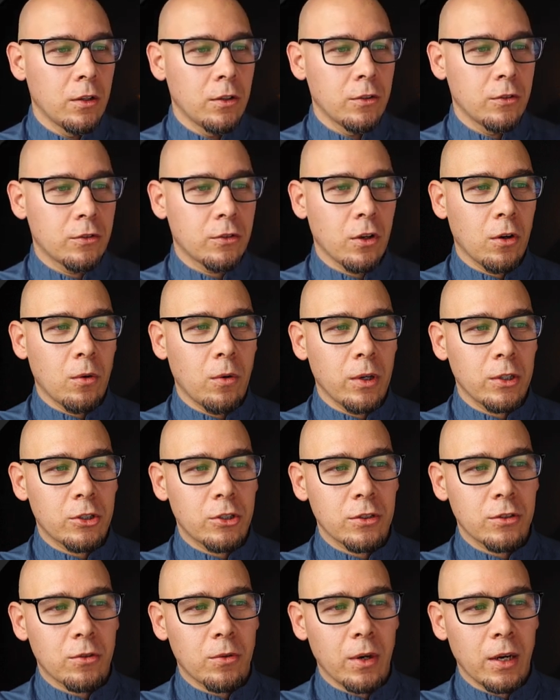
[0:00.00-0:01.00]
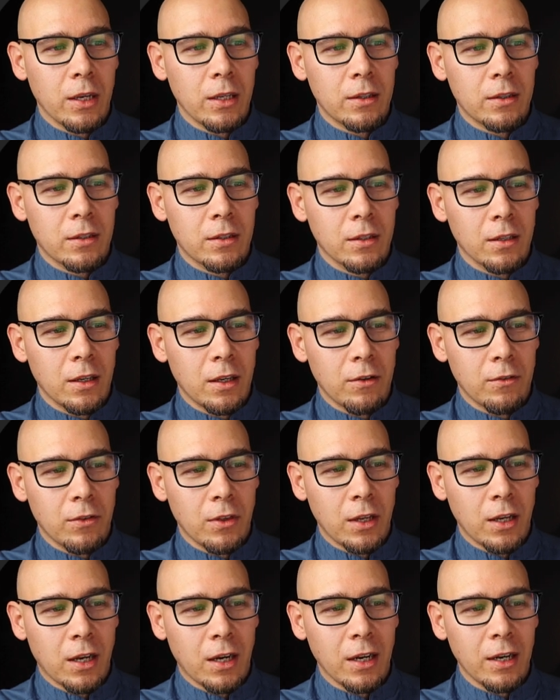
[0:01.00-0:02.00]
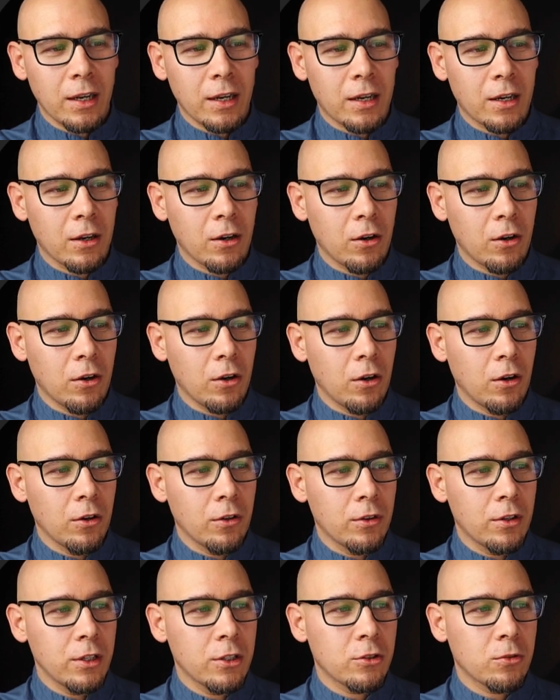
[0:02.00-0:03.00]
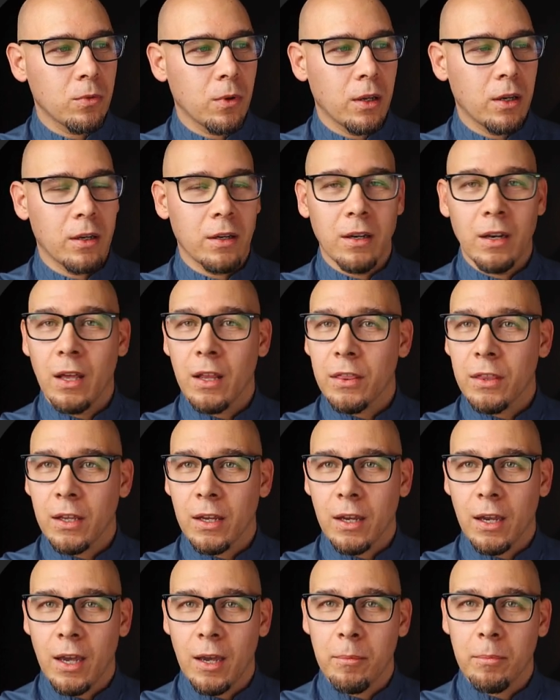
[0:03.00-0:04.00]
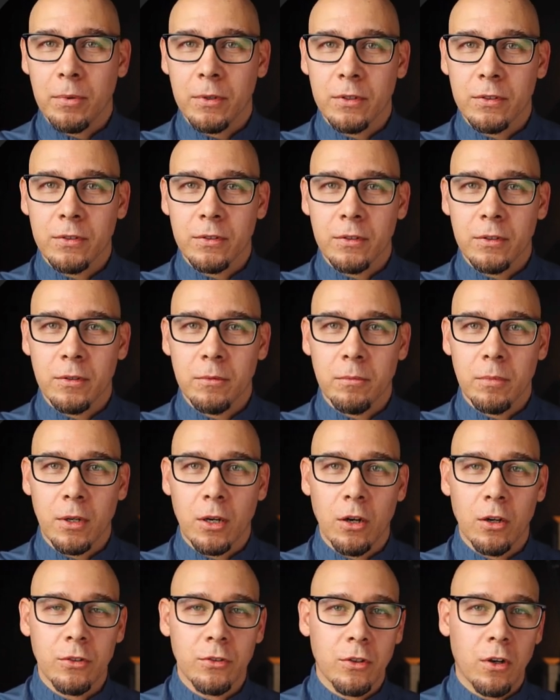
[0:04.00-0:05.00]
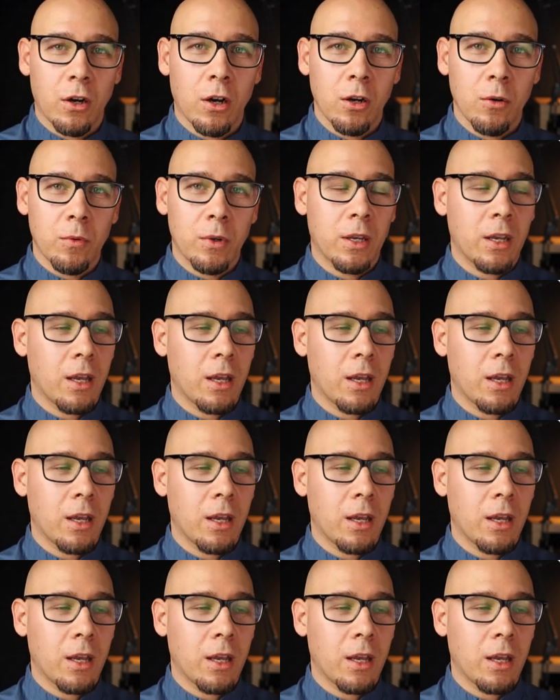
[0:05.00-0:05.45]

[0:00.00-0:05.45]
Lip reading: So what is great, if they click on this one, nothing happens because all we